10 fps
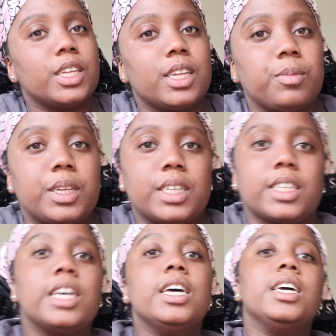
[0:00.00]
in there because
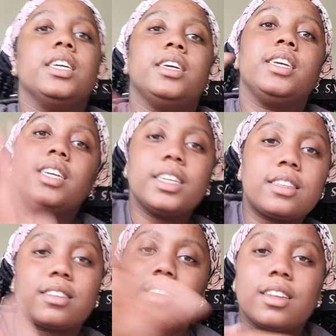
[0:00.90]

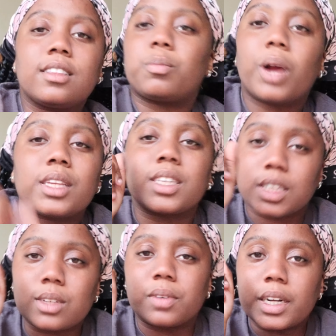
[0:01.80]
the process
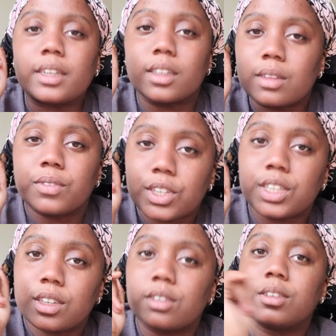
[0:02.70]
is already in the
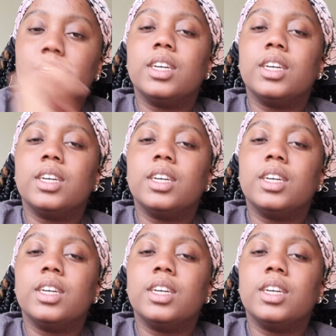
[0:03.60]
video.